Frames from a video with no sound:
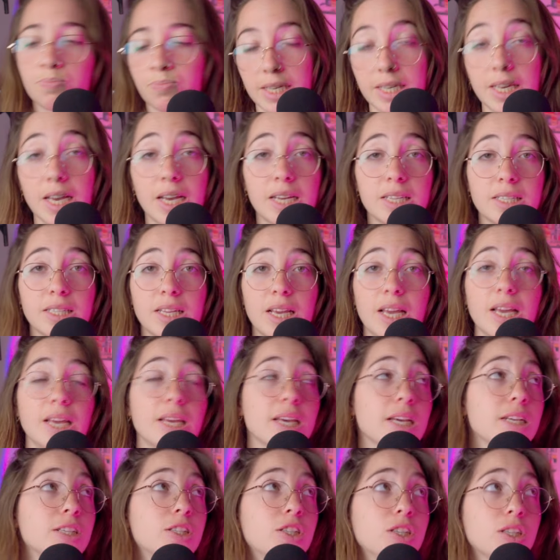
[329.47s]
Yeah, and the
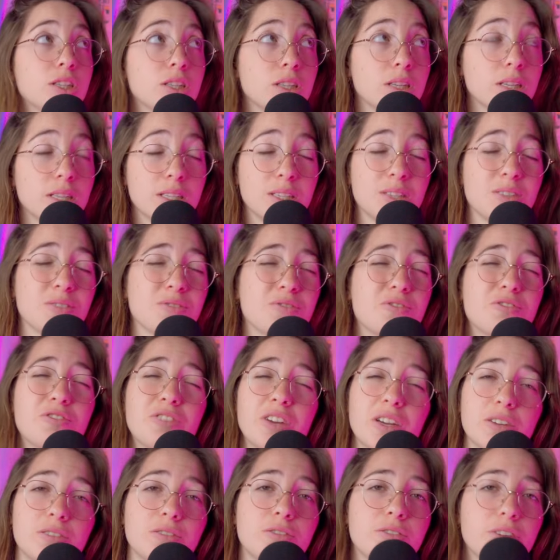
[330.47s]
AKG is
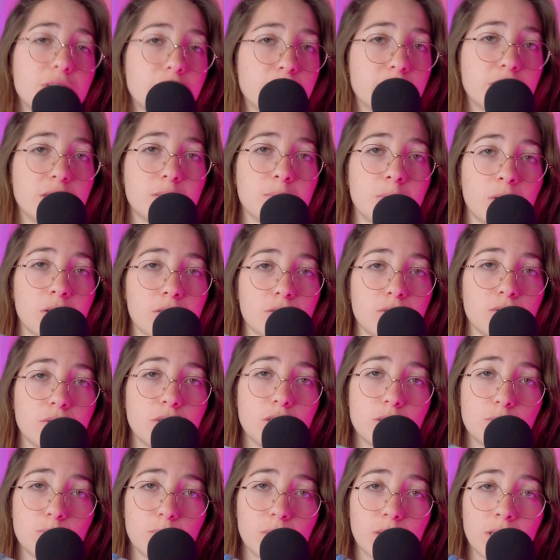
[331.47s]
very similar to
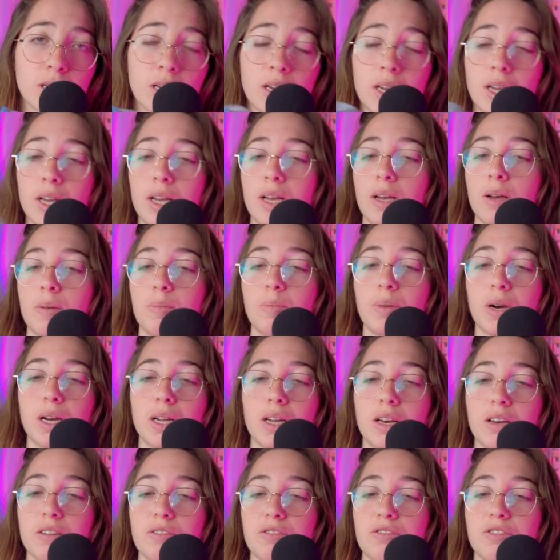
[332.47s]
this one, but
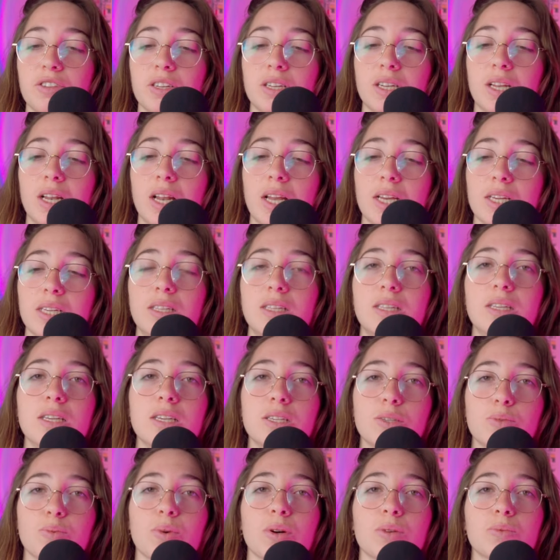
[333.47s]
I felt like
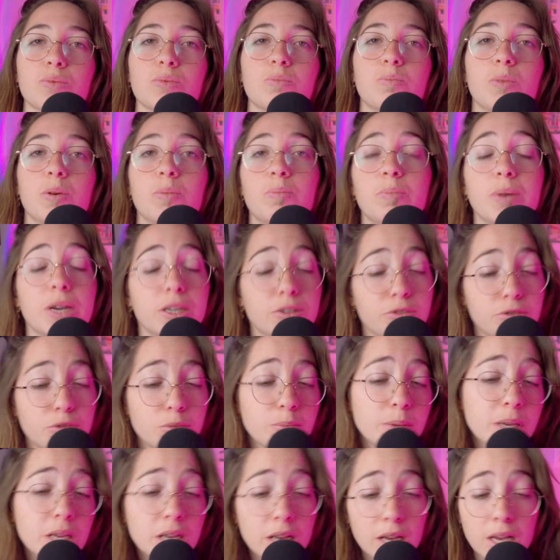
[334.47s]
this one would be better for
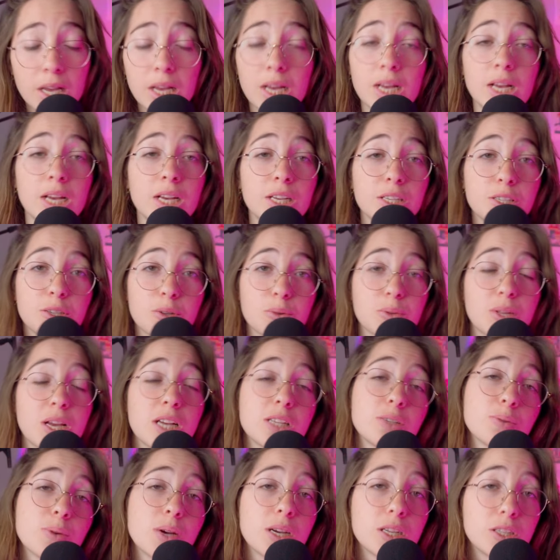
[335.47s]
me, so
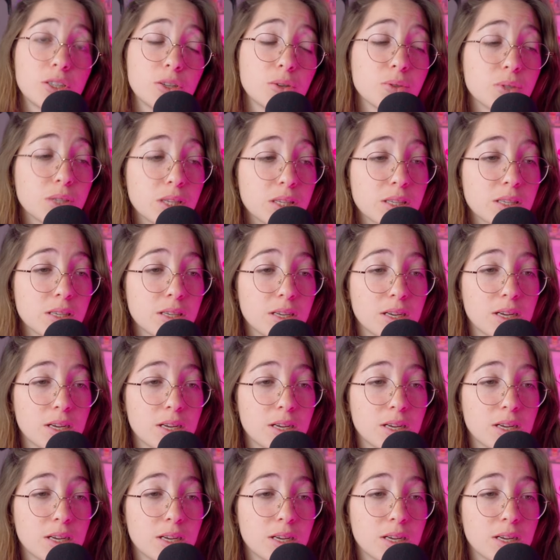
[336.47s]
that's why I chose it.